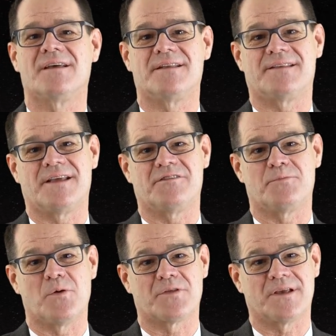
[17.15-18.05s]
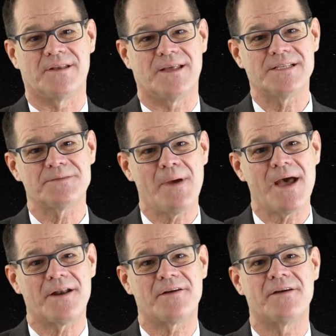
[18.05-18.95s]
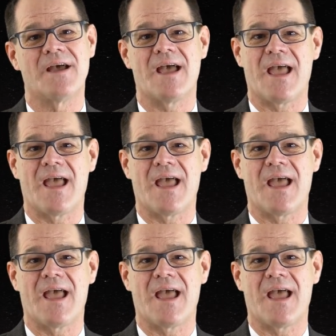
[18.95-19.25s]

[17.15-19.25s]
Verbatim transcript: contains both condensed matter